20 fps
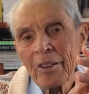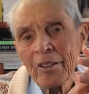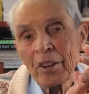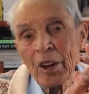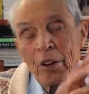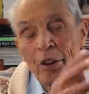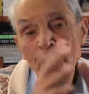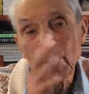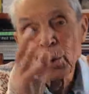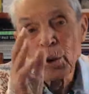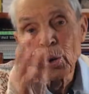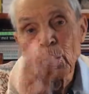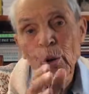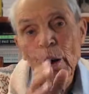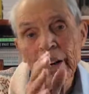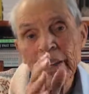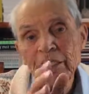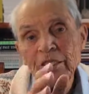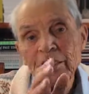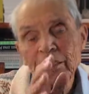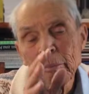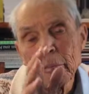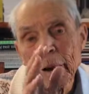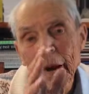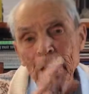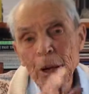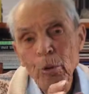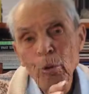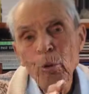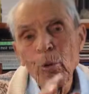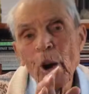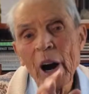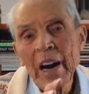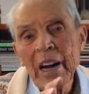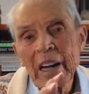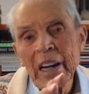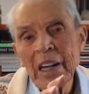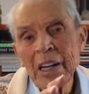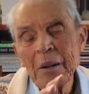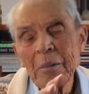so that grace may
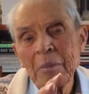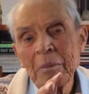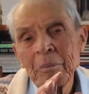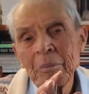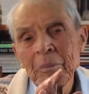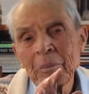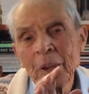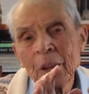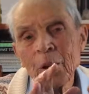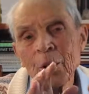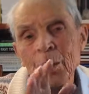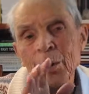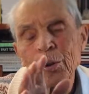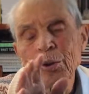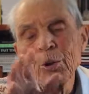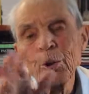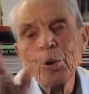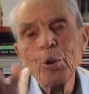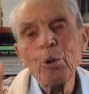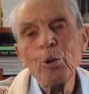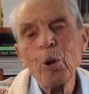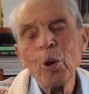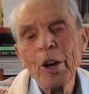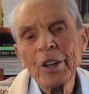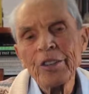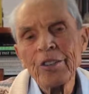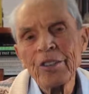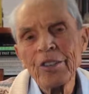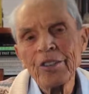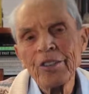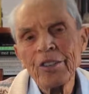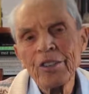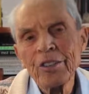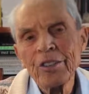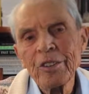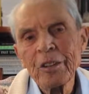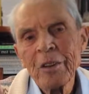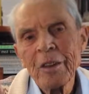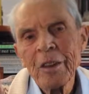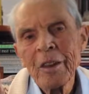reign through
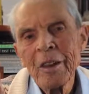righteousness.